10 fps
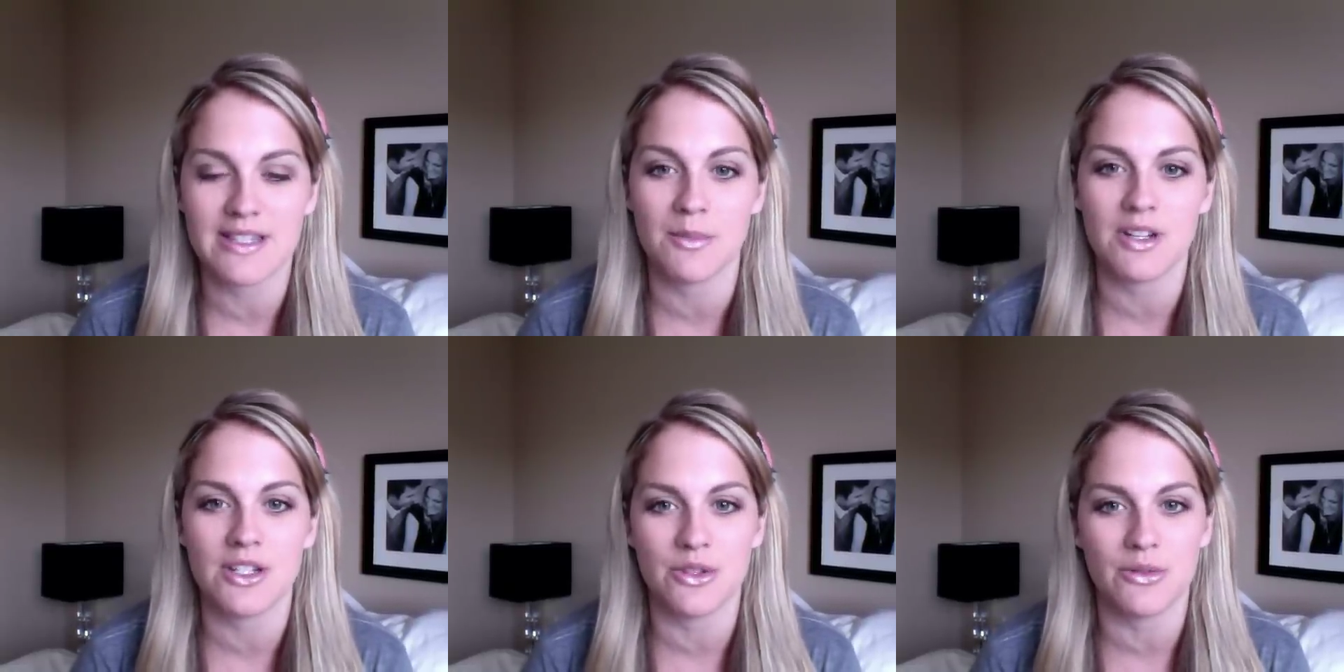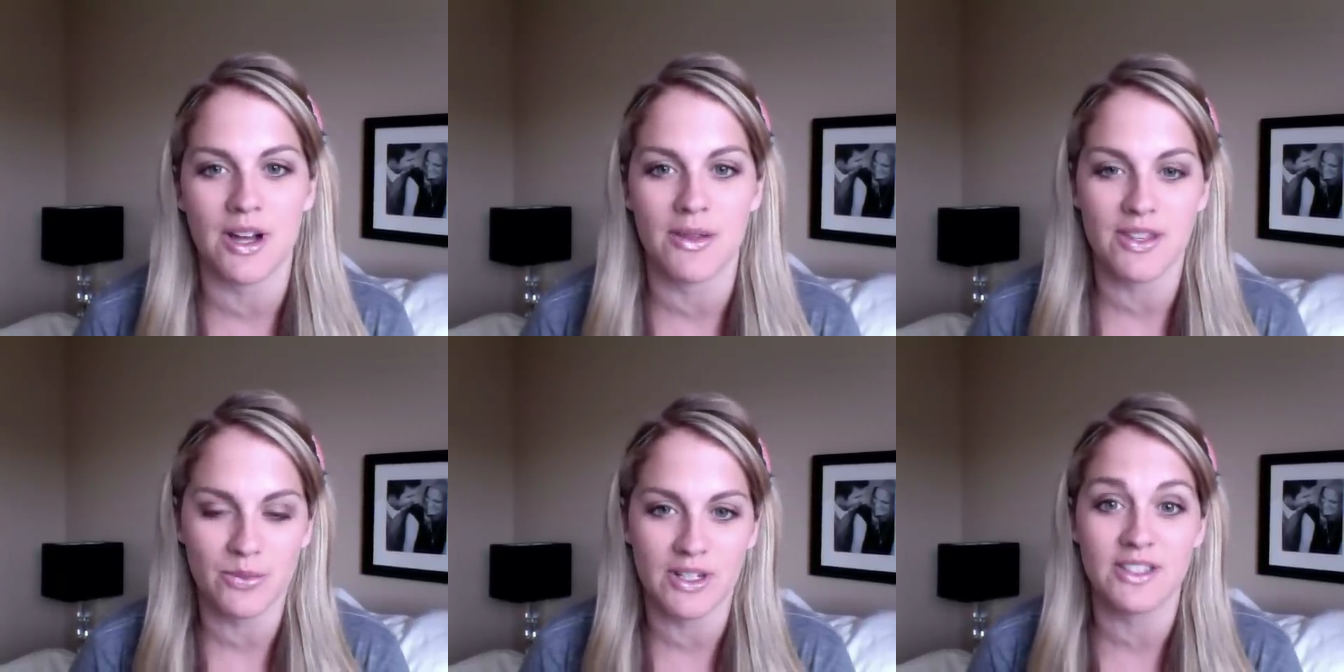I'm gonna do
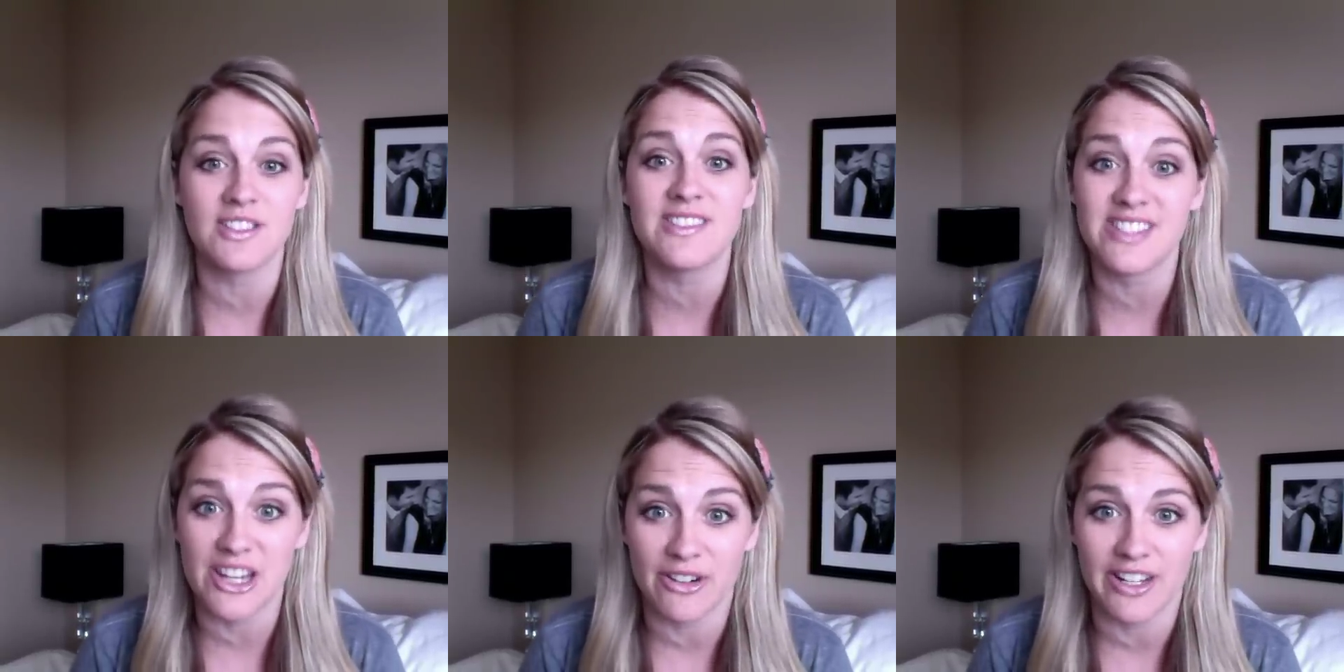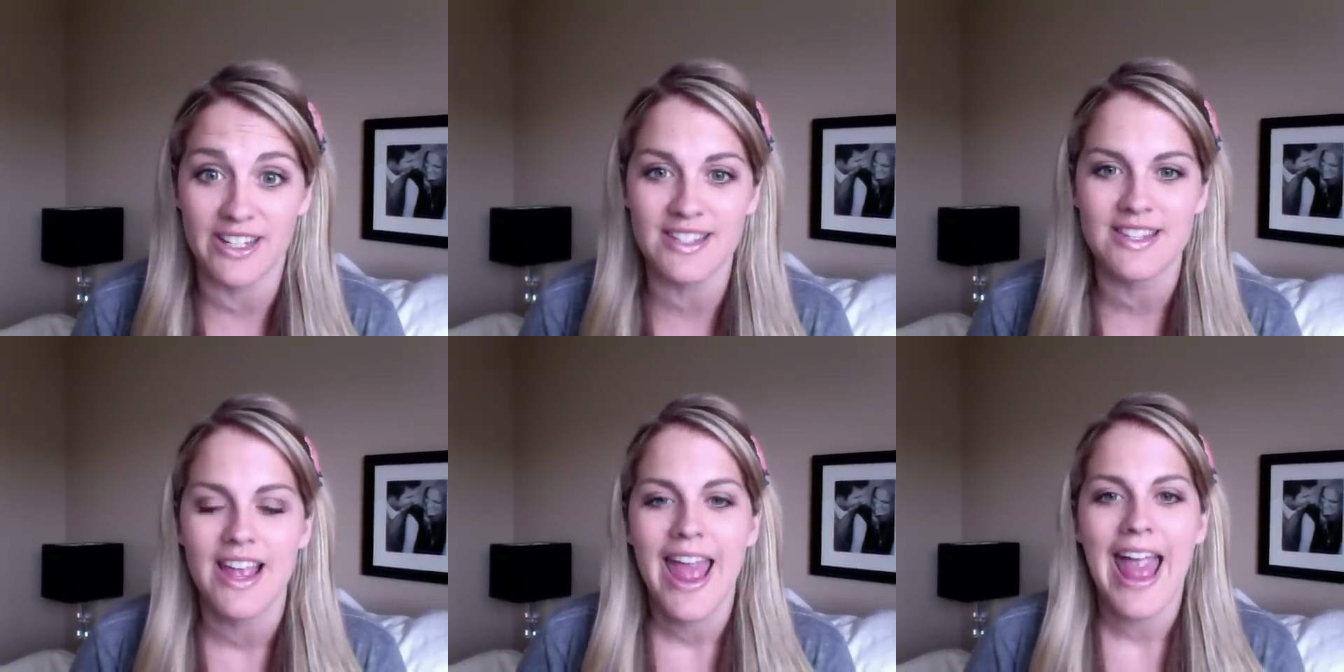this one is a series,
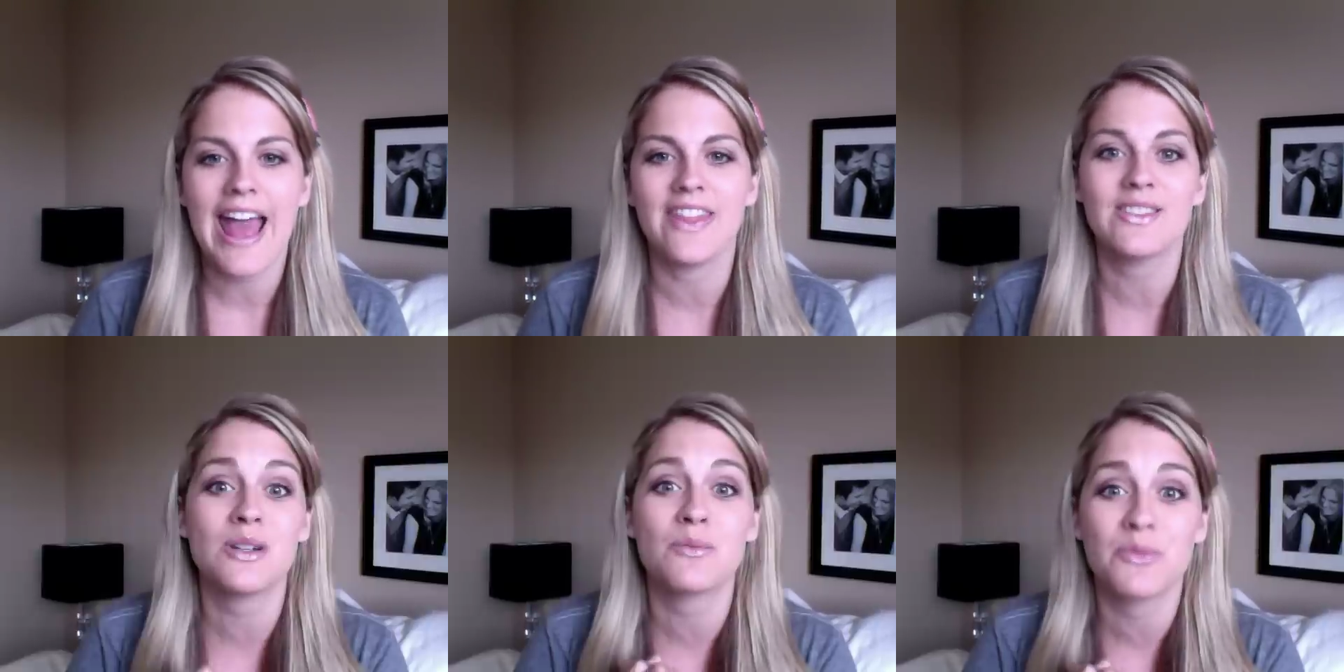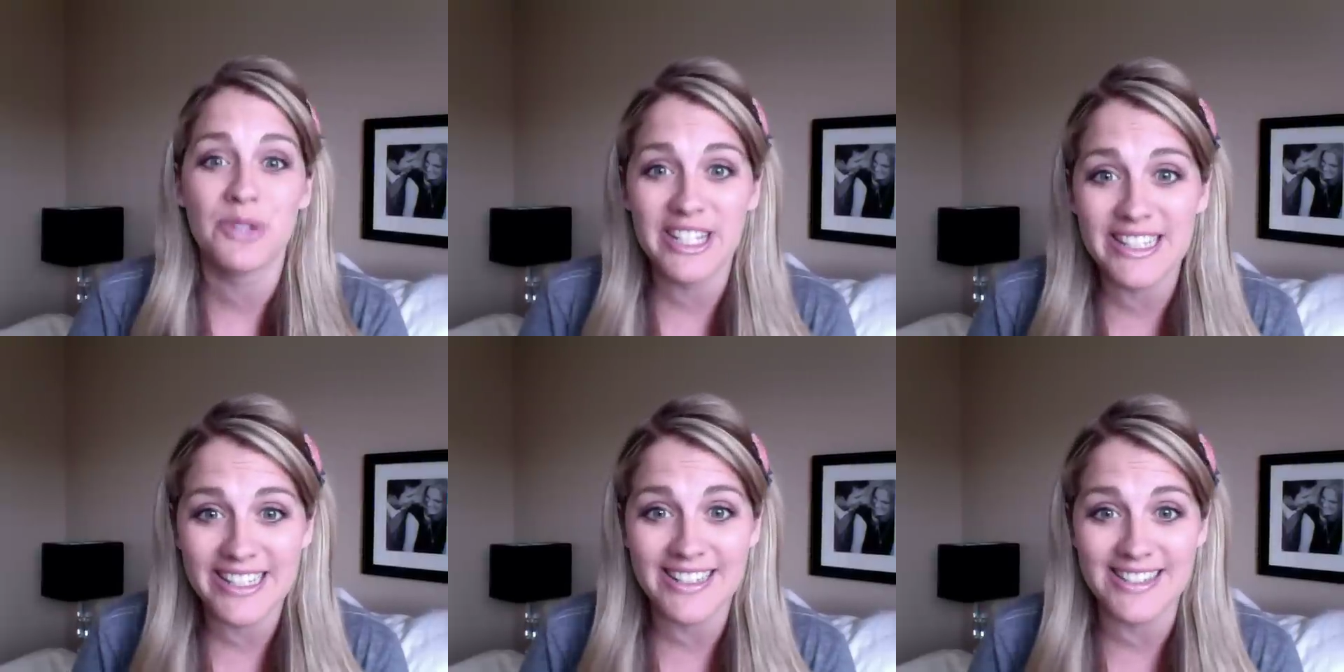and this one I'm
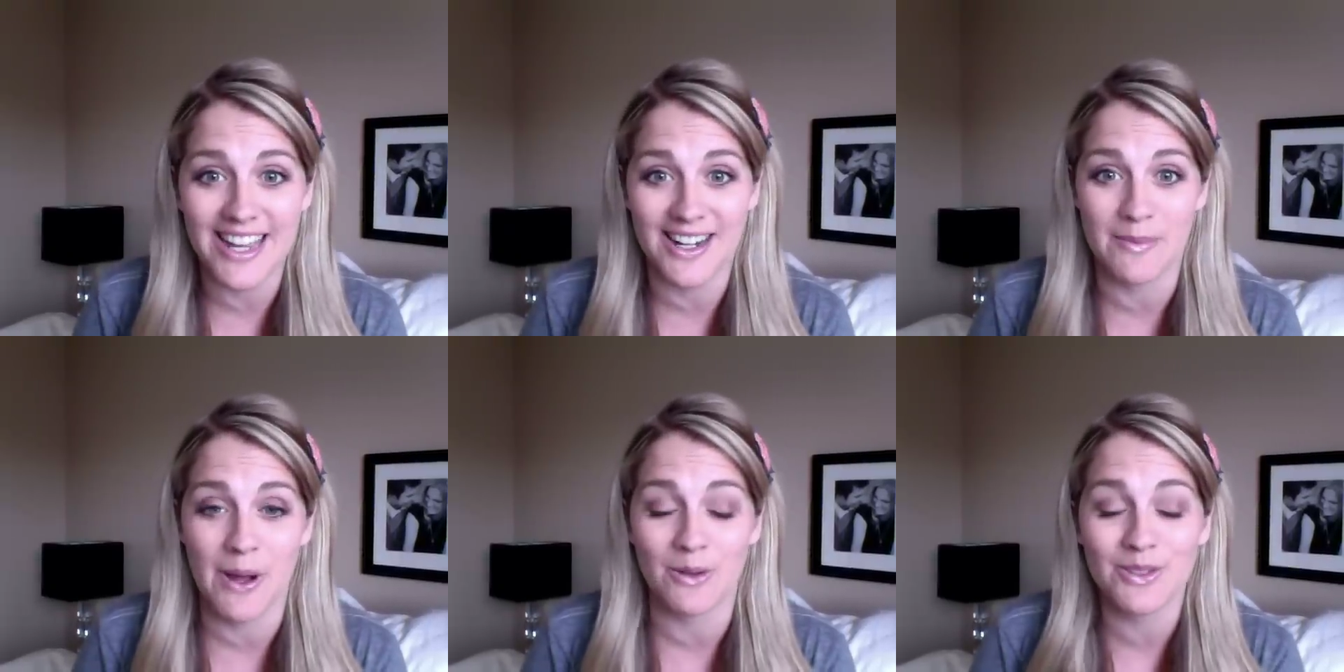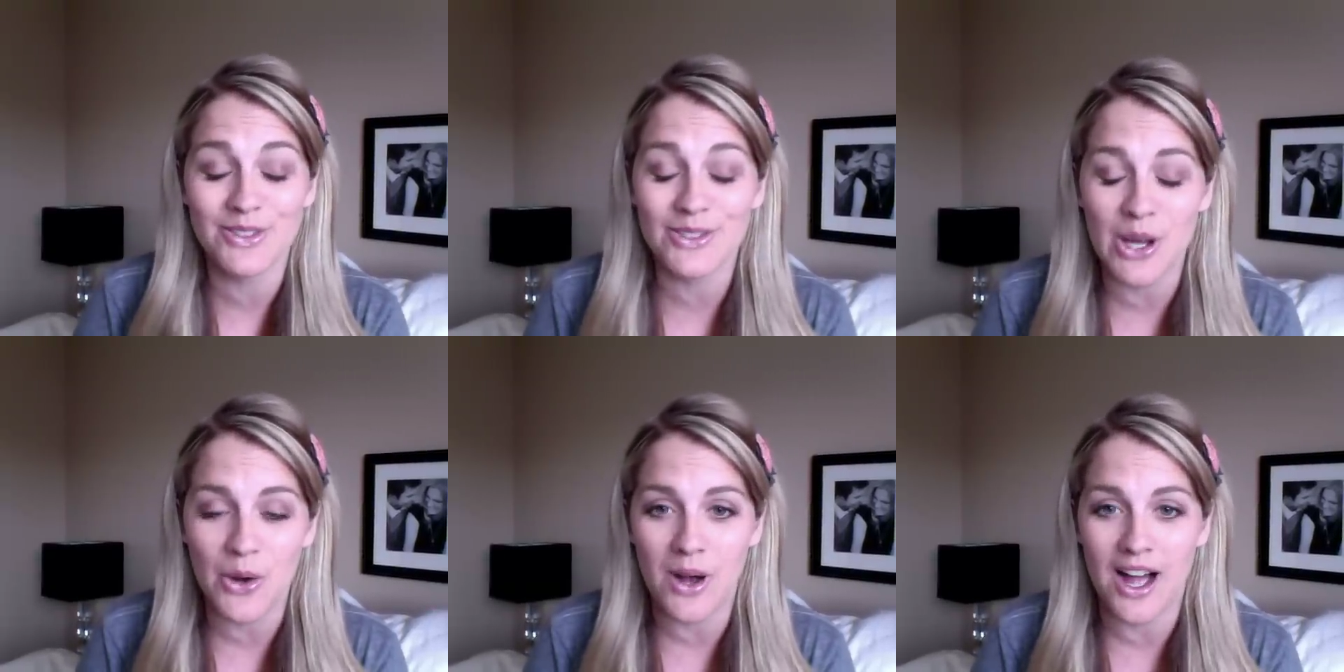really excited about.
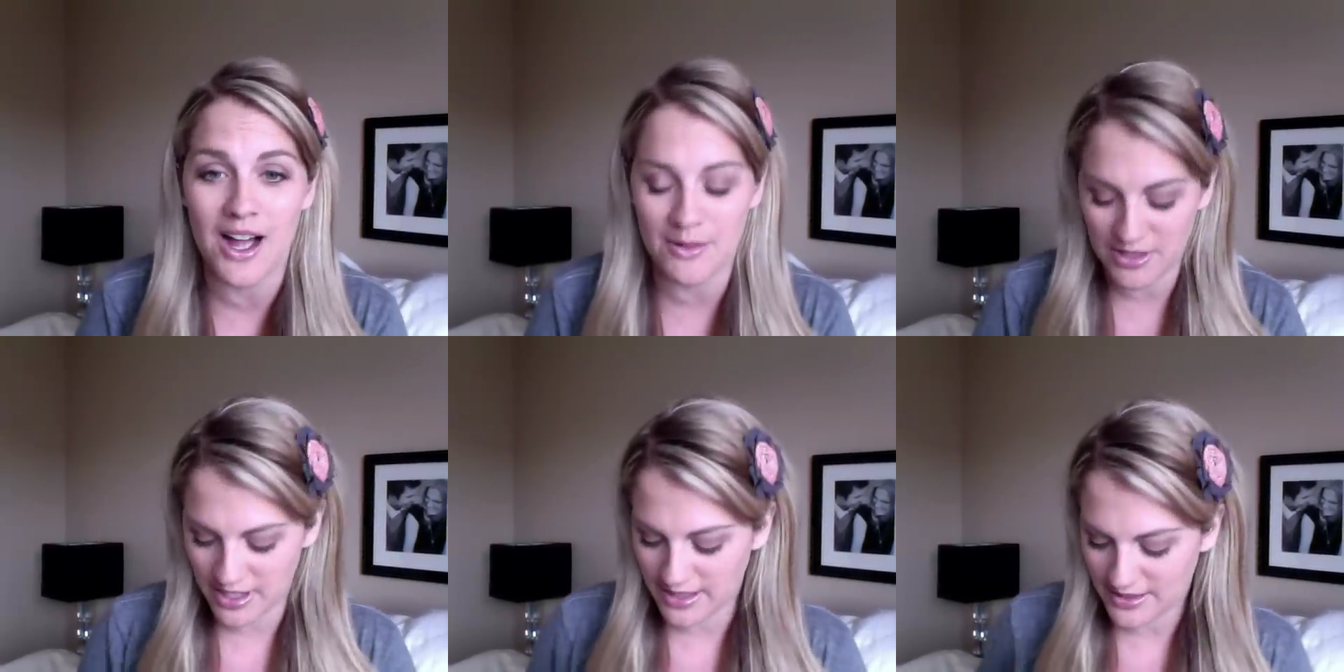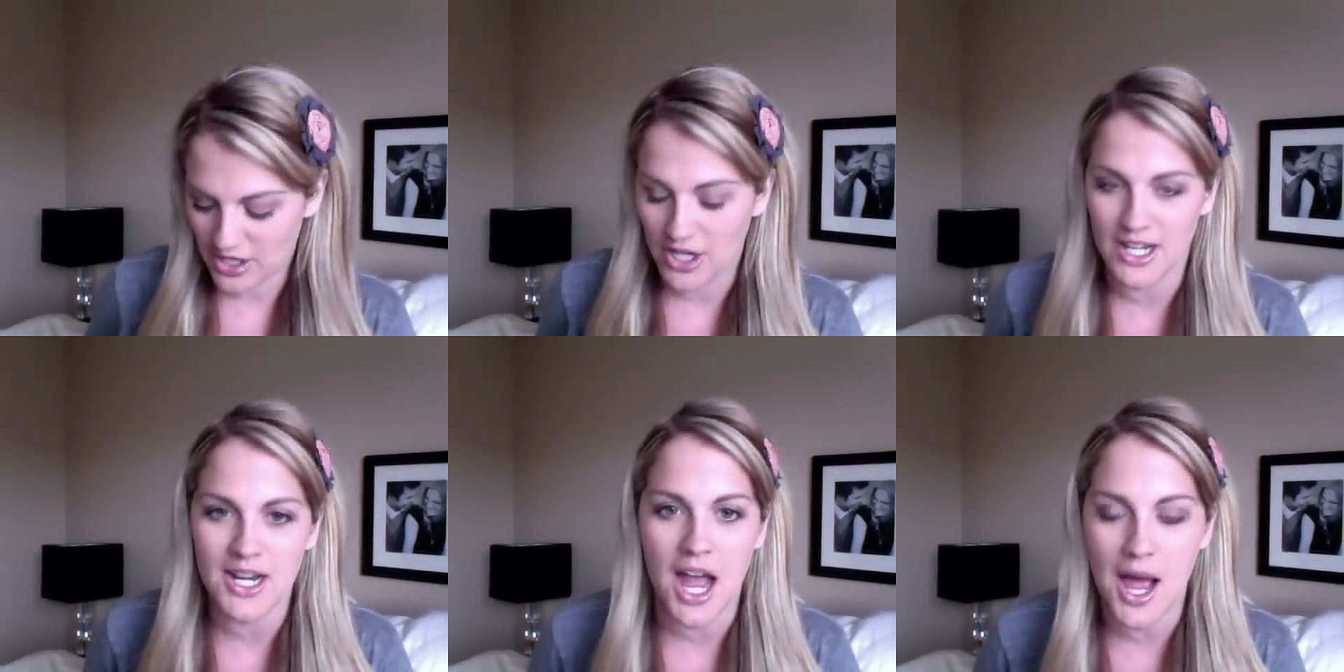So I'm just gonna get started.